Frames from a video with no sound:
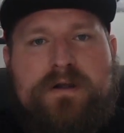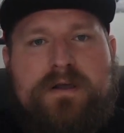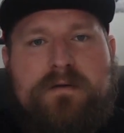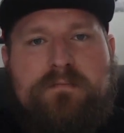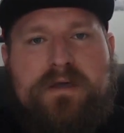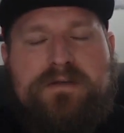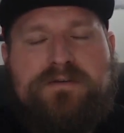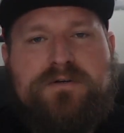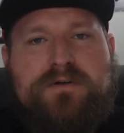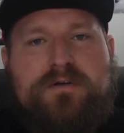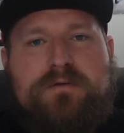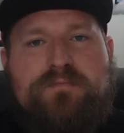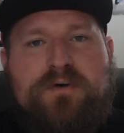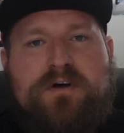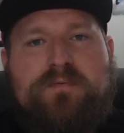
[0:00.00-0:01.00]
Make sure you
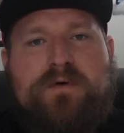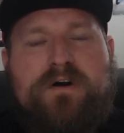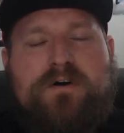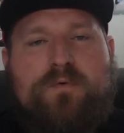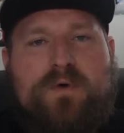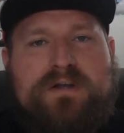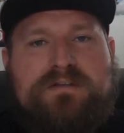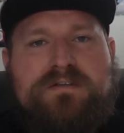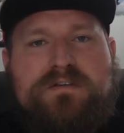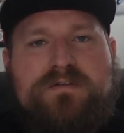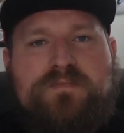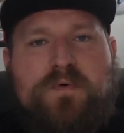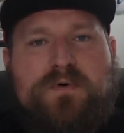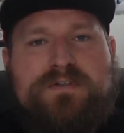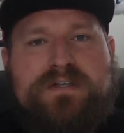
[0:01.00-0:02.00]
bookmark
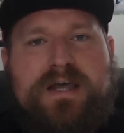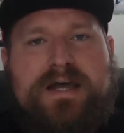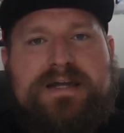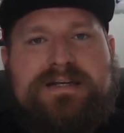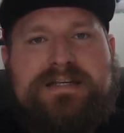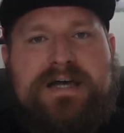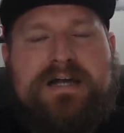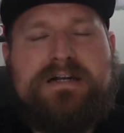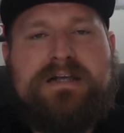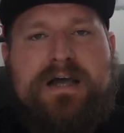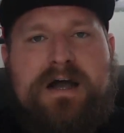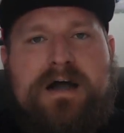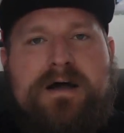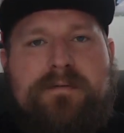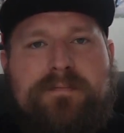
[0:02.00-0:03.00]

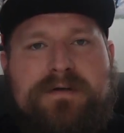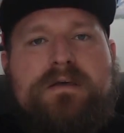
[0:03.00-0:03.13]
westhesportsguy.com.